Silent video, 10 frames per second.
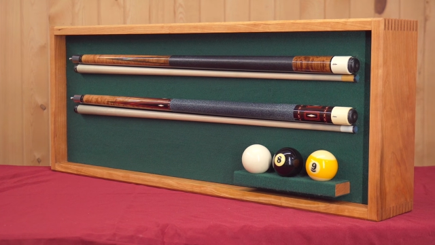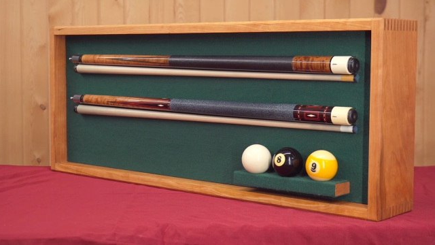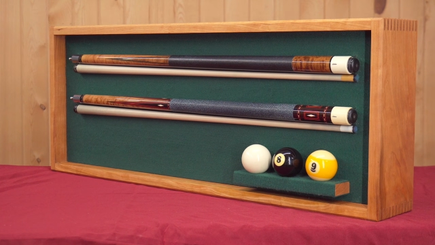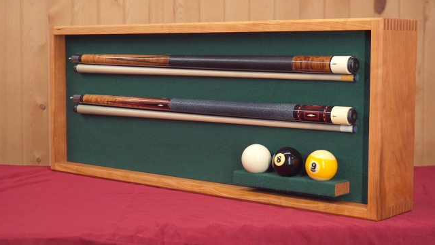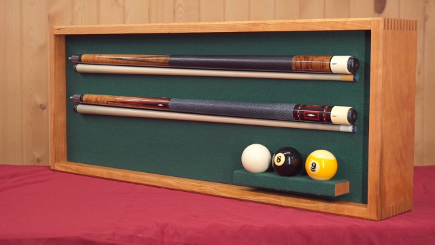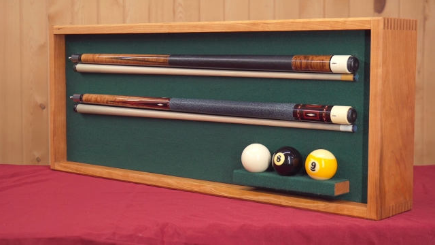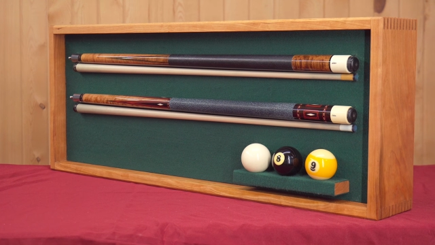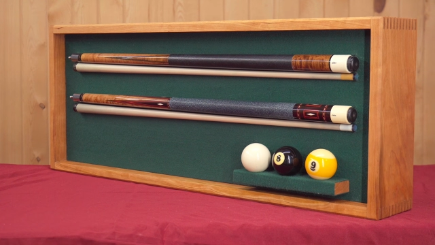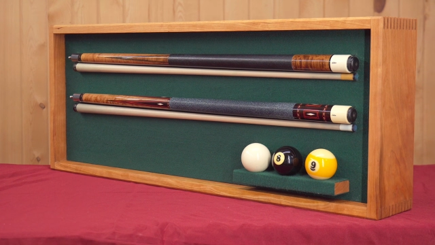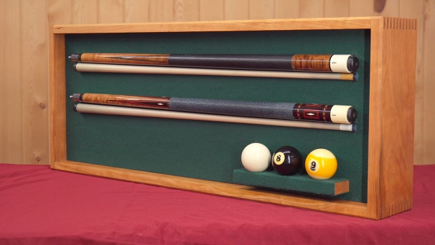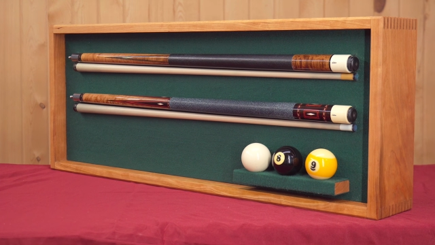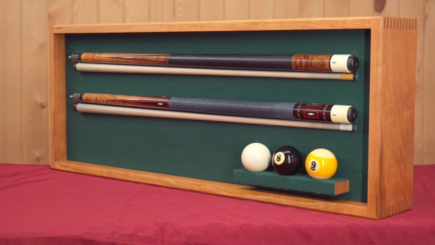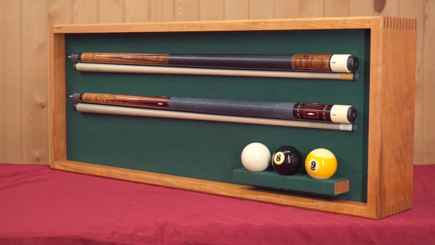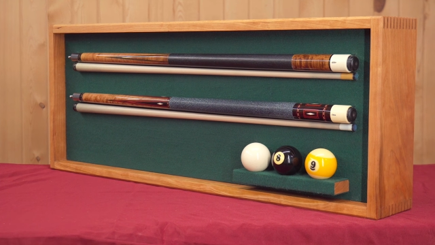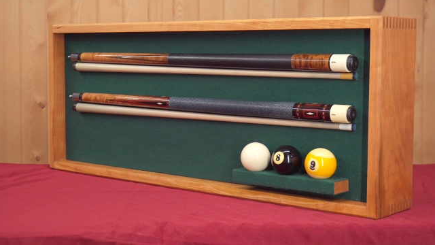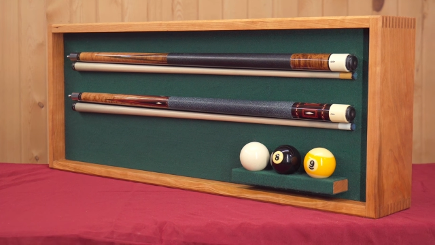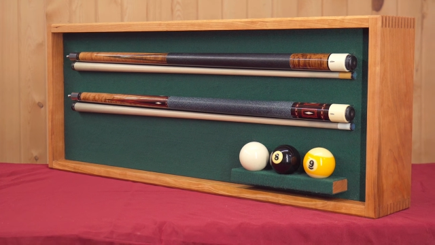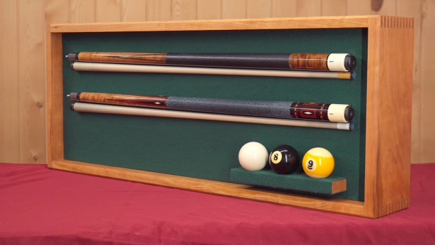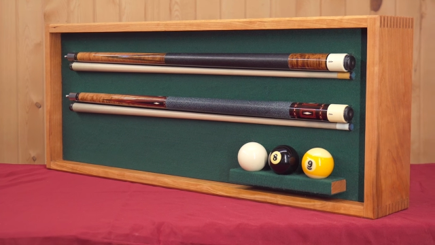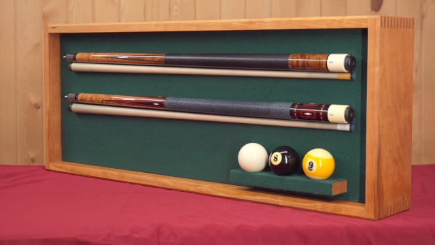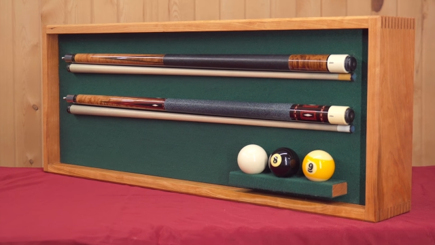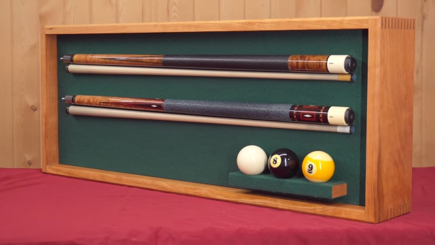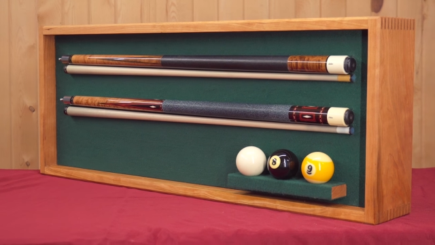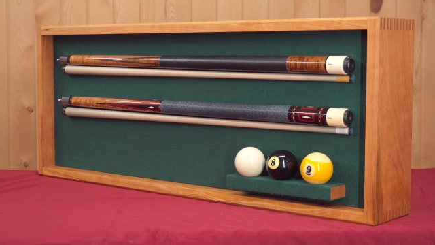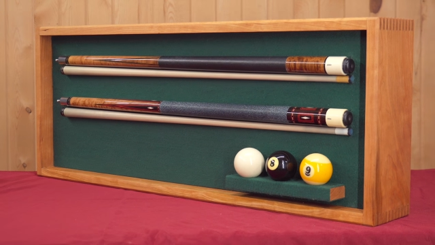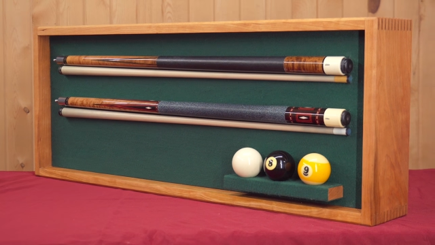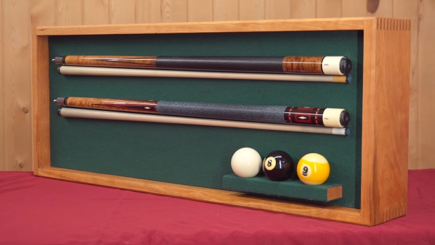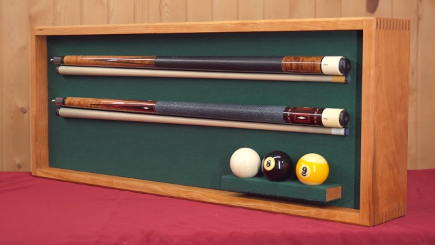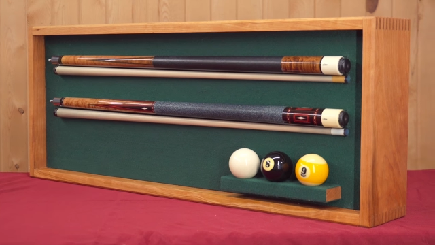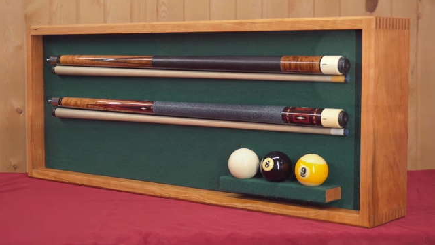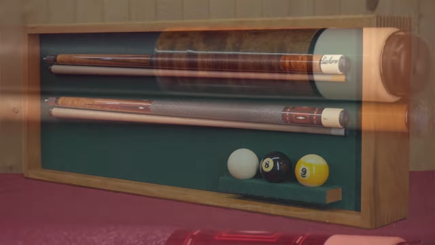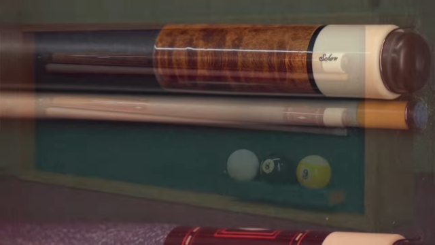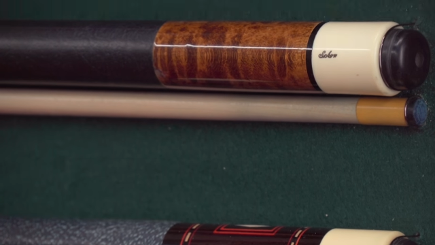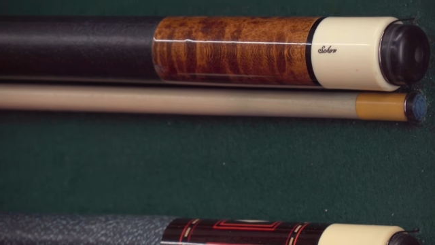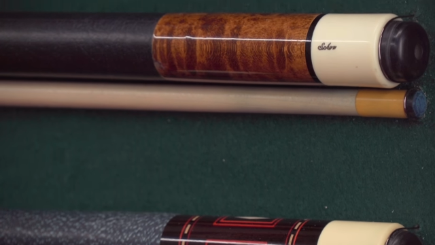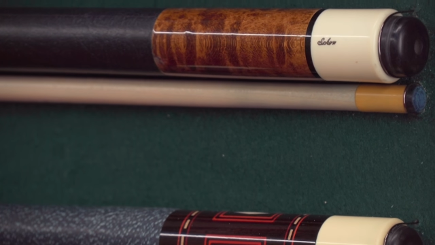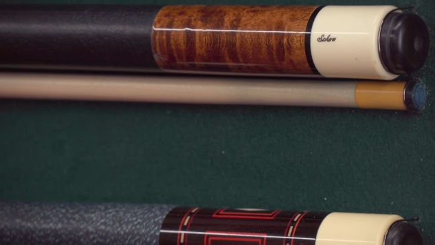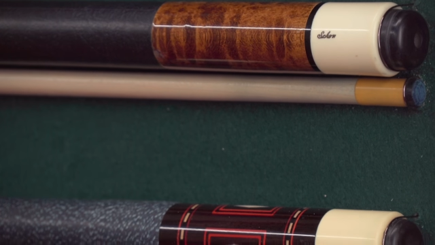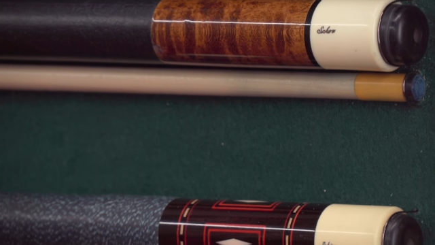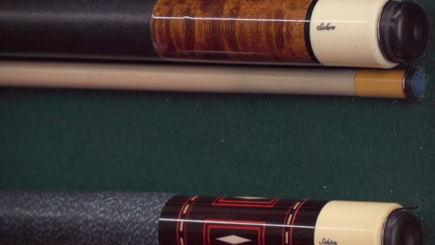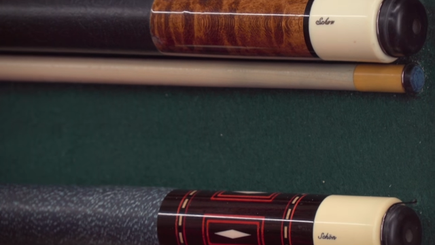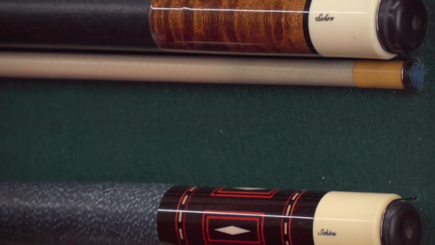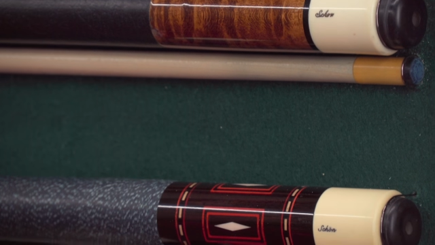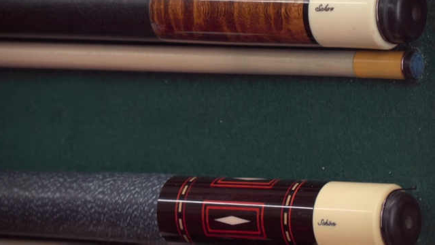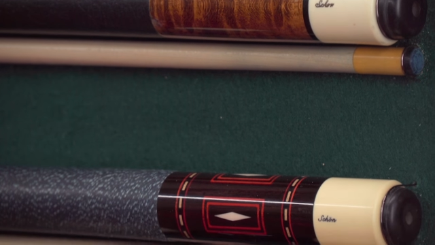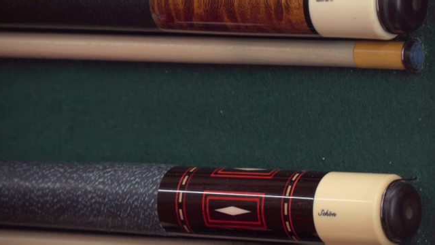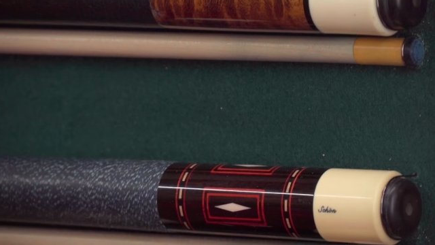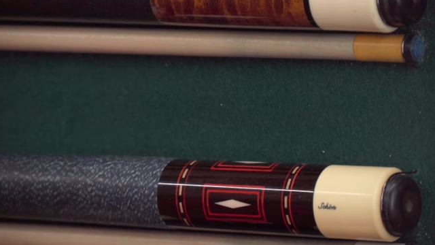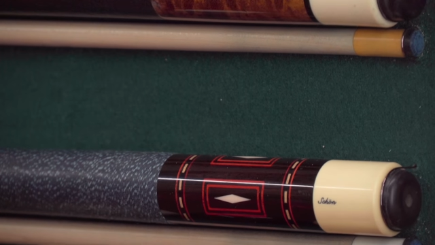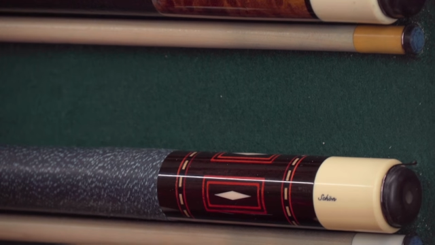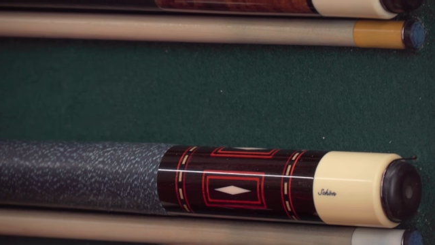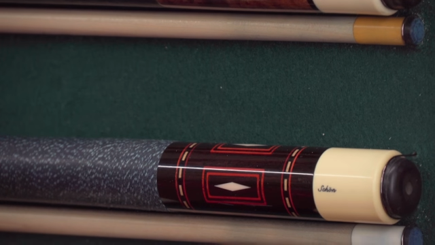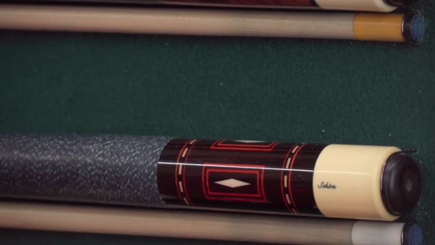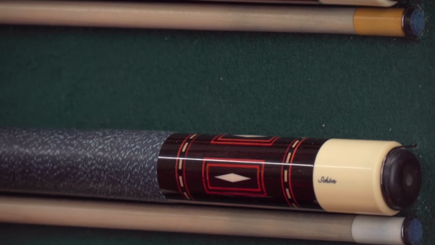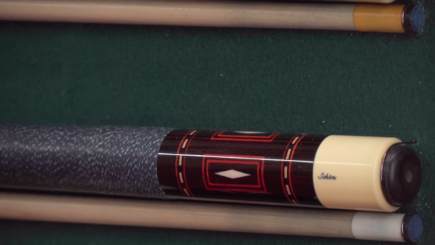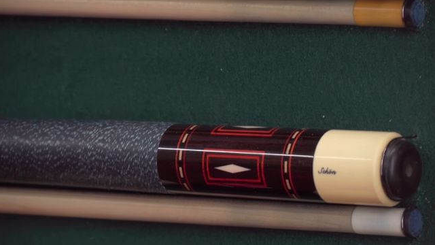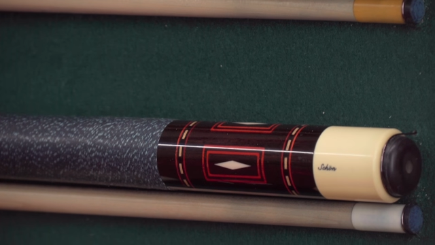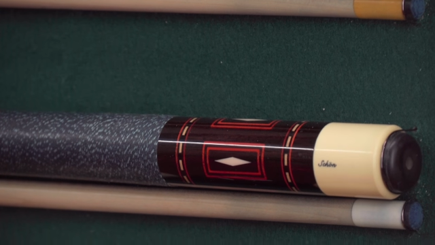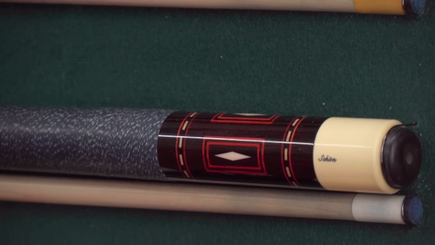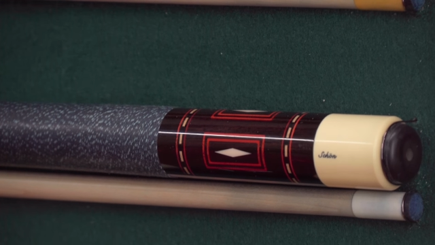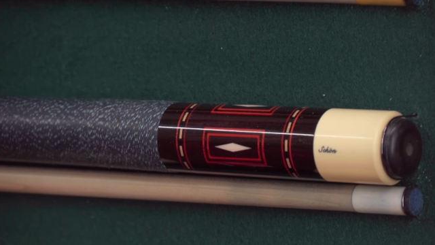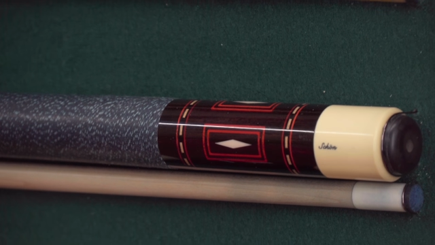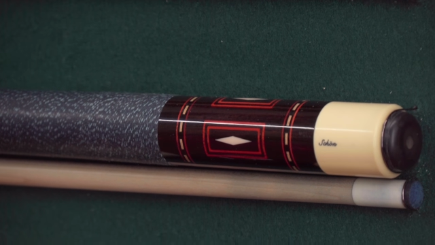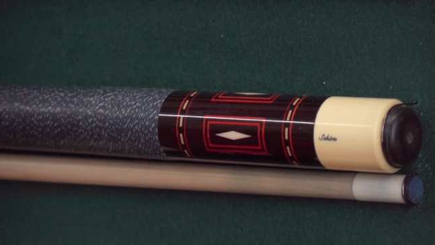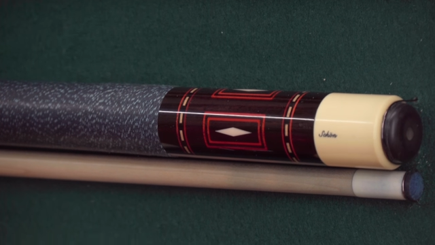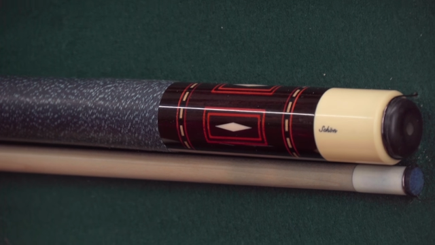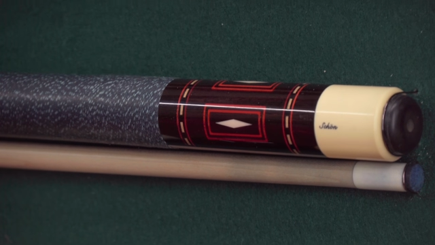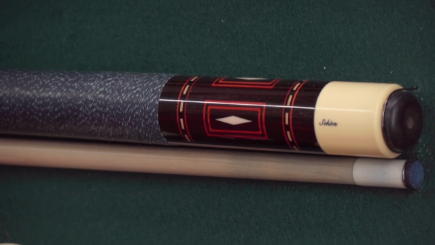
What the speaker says: (no speaker visible)